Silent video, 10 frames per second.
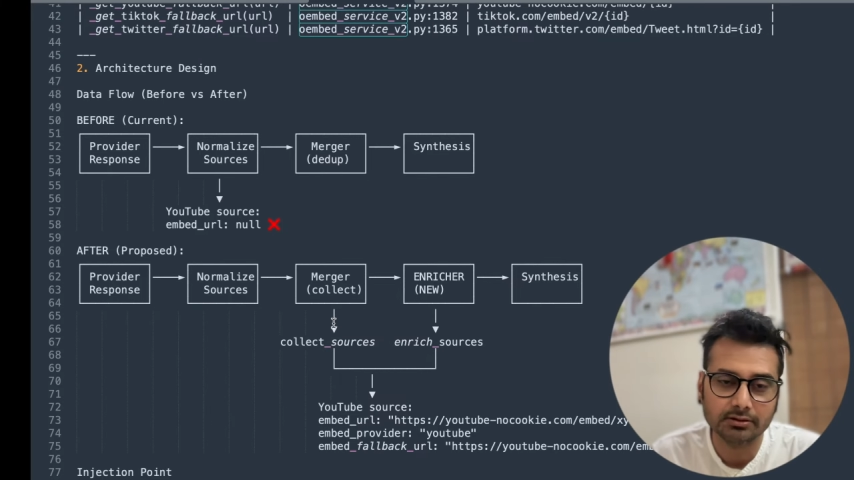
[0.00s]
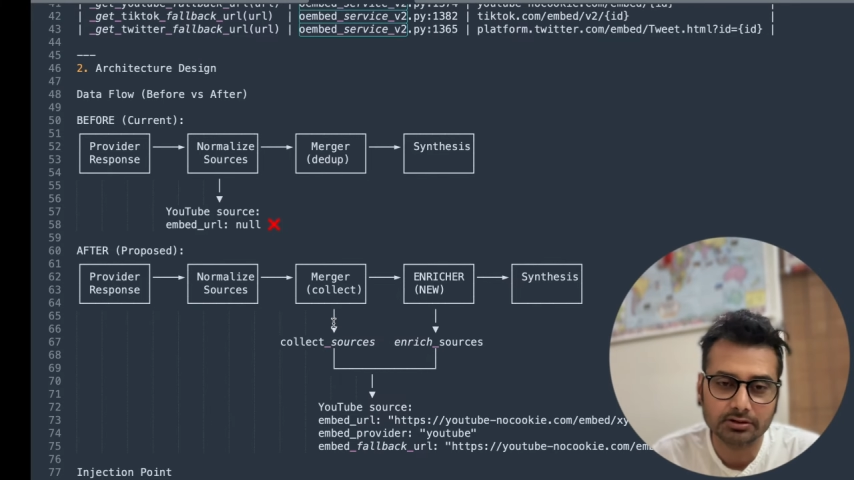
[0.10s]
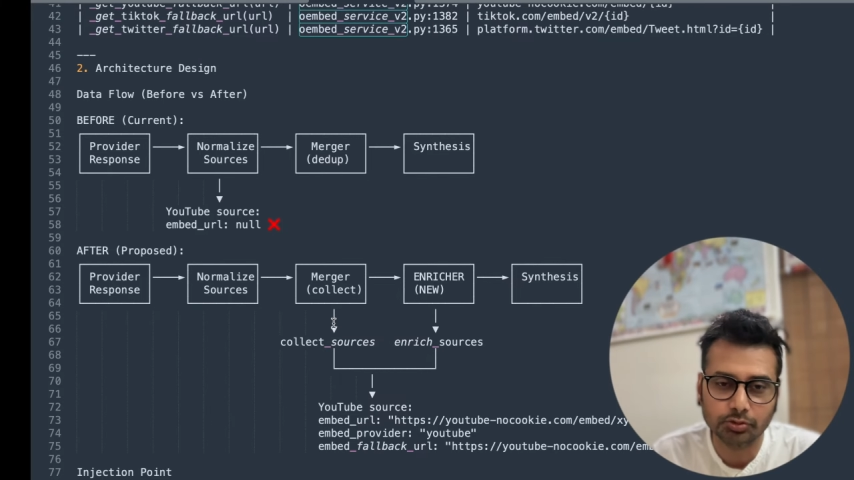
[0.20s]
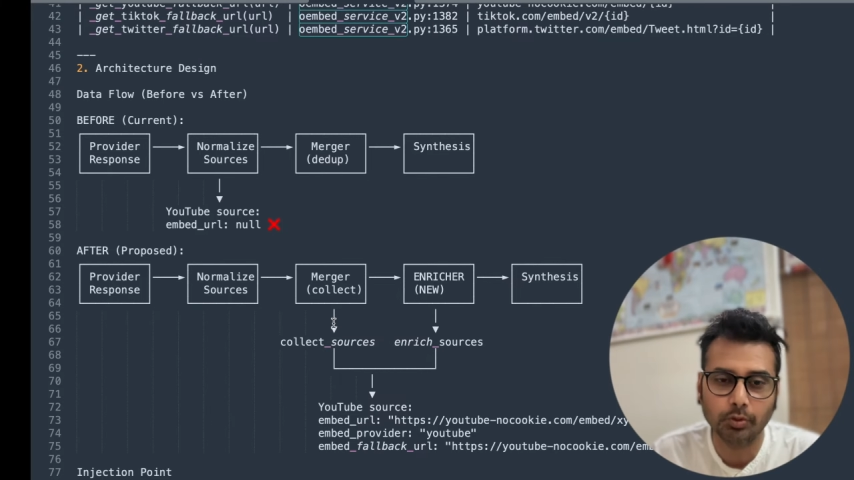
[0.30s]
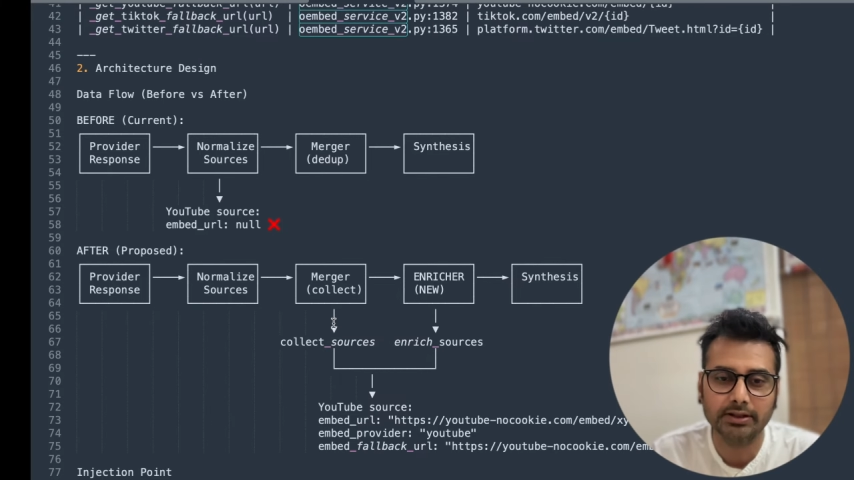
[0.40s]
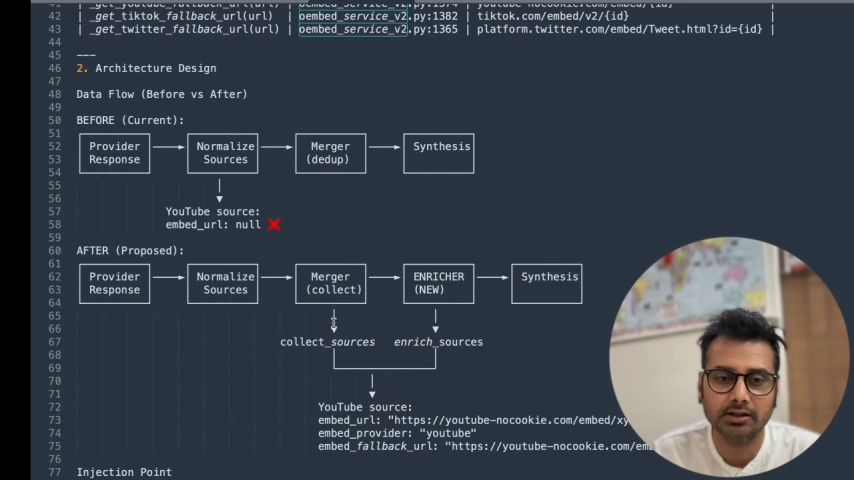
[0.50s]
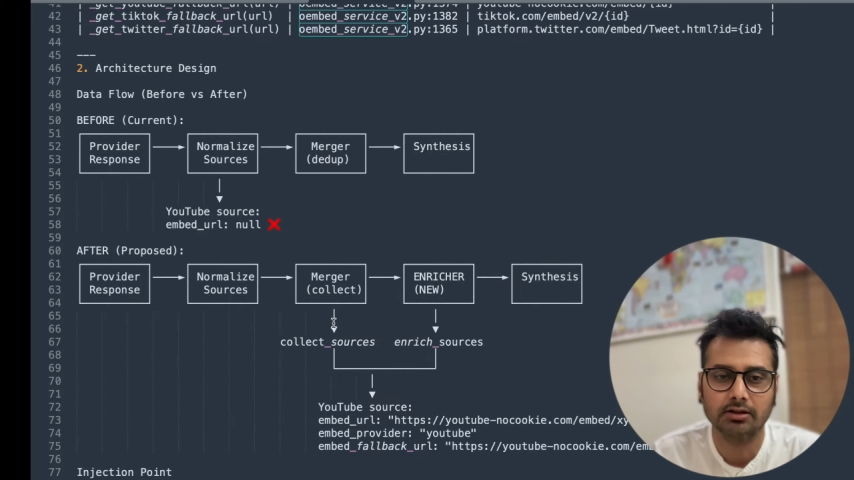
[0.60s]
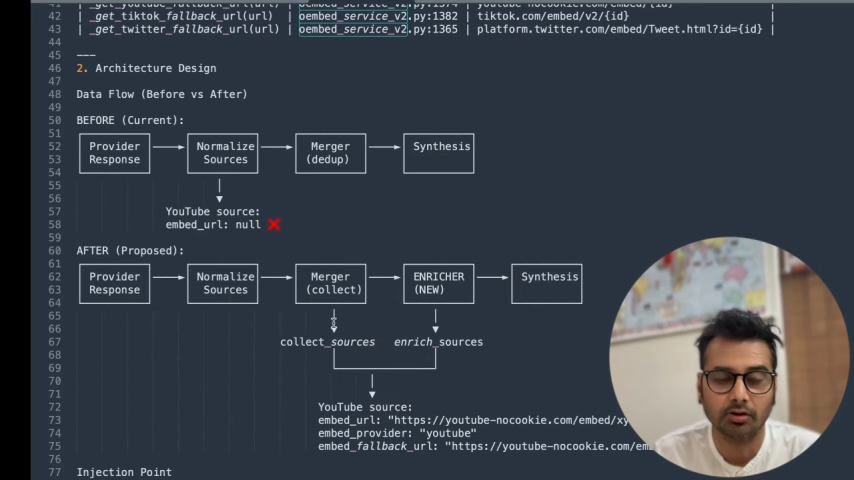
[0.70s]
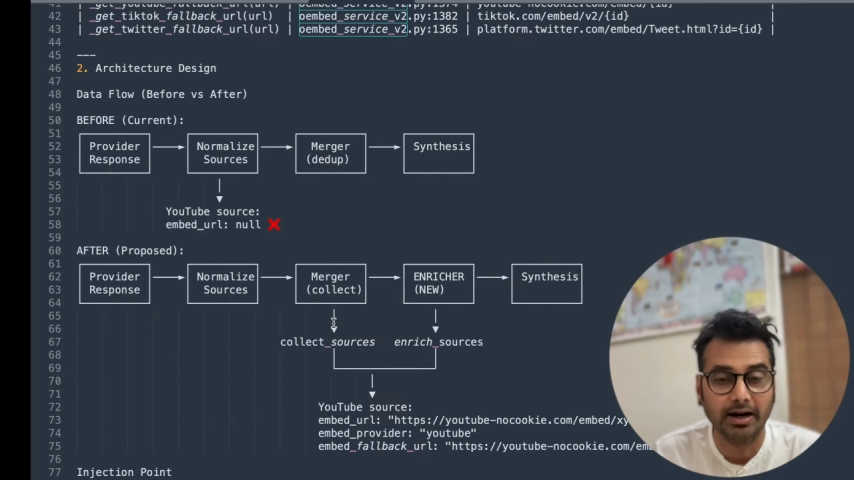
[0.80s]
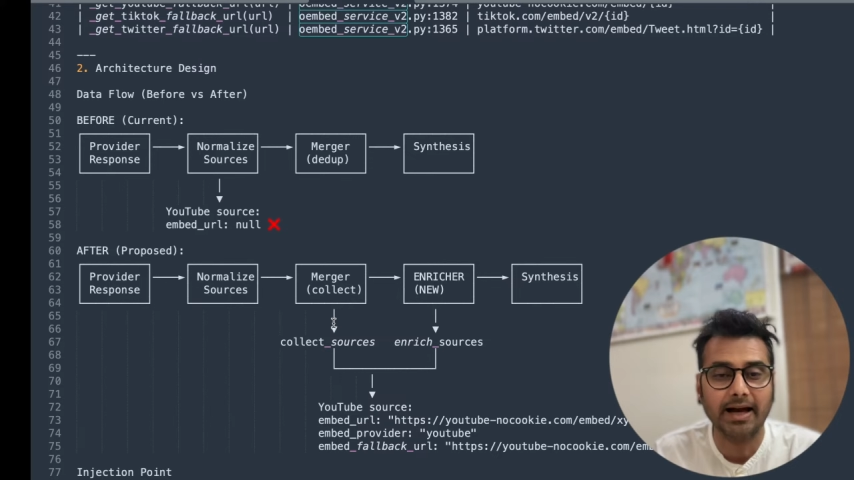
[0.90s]
Twitter
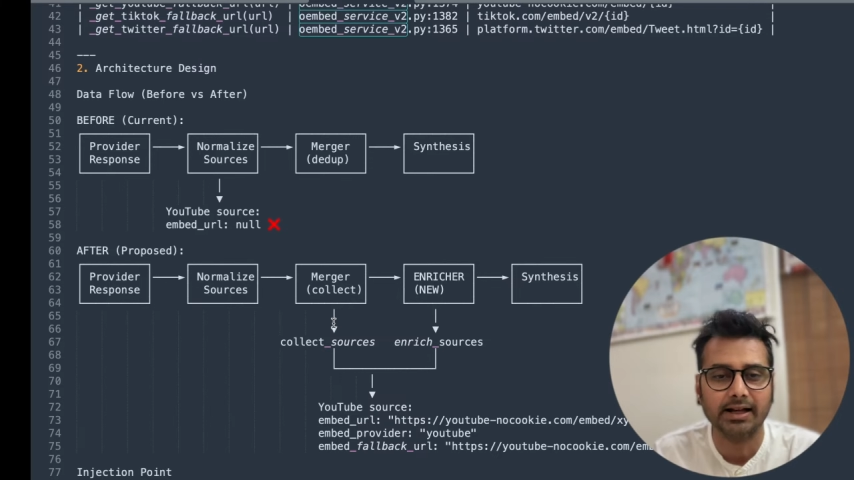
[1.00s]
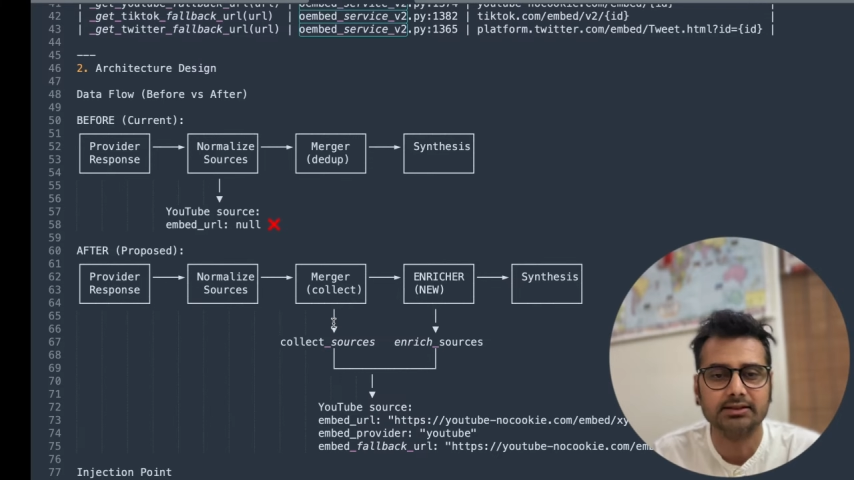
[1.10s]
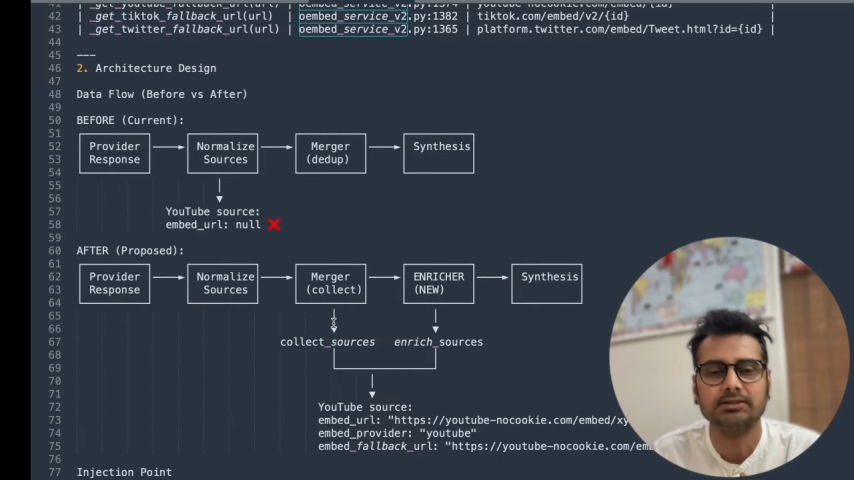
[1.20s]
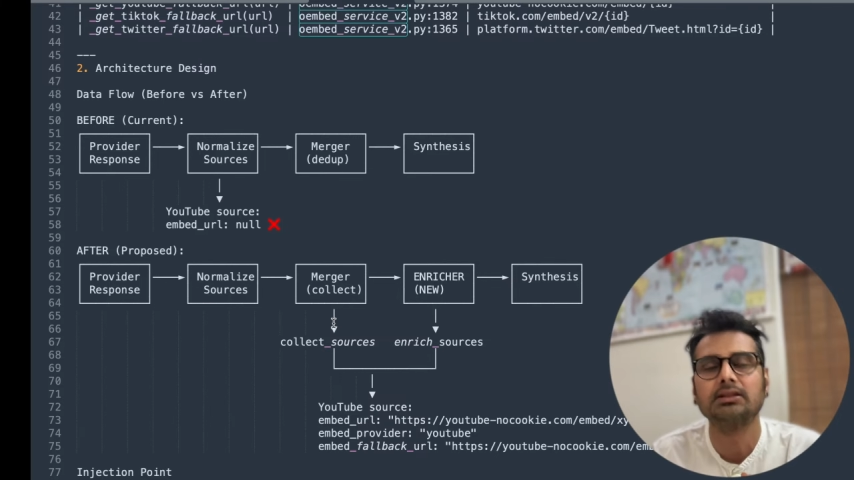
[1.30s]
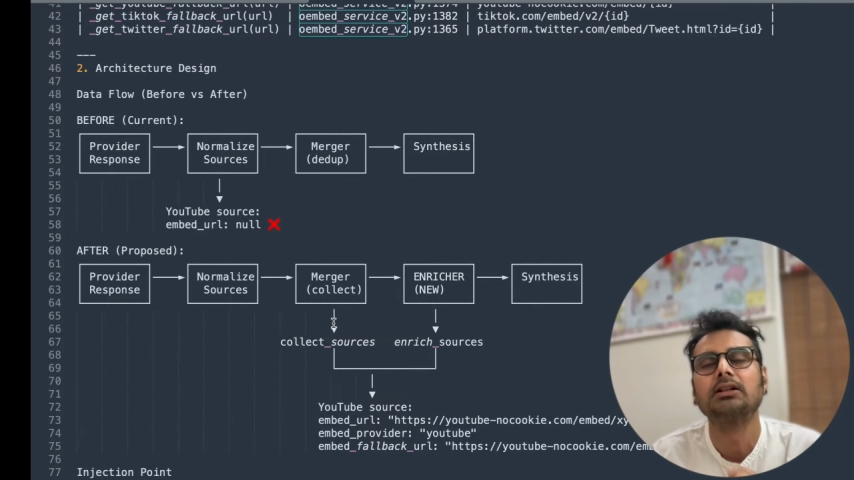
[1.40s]
or X.